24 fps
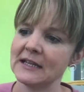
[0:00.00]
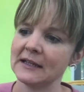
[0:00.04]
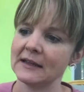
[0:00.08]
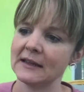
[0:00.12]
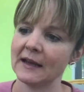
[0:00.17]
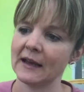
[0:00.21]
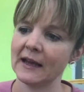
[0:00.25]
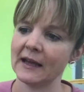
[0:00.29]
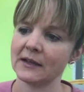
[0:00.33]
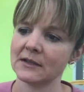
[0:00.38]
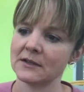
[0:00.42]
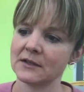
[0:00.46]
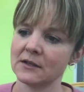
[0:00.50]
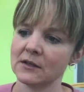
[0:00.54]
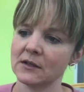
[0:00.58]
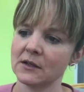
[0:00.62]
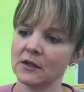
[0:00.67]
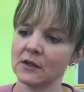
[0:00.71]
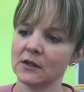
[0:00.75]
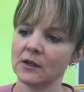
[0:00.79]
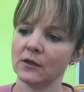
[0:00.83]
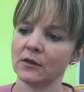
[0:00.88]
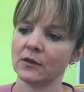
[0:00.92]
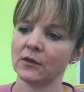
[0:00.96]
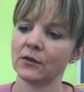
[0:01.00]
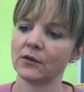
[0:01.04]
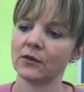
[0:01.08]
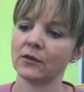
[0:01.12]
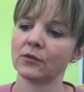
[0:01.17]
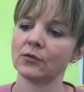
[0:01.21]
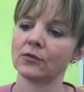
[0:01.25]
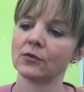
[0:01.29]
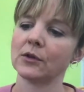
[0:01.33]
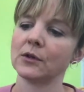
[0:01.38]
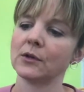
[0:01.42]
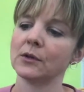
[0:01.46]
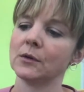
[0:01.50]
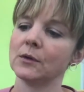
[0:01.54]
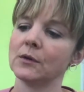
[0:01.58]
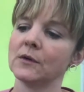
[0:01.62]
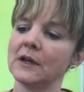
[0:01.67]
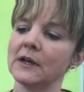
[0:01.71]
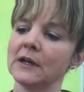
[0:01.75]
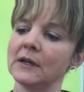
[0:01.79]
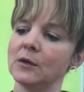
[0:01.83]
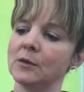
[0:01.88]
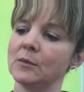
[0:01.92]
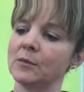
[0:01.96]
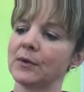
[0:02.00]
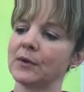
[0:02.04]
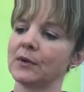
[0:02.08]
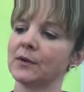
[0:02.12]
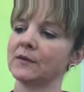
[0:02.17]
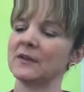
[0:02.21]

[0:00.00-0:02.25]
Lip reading: that through the loop.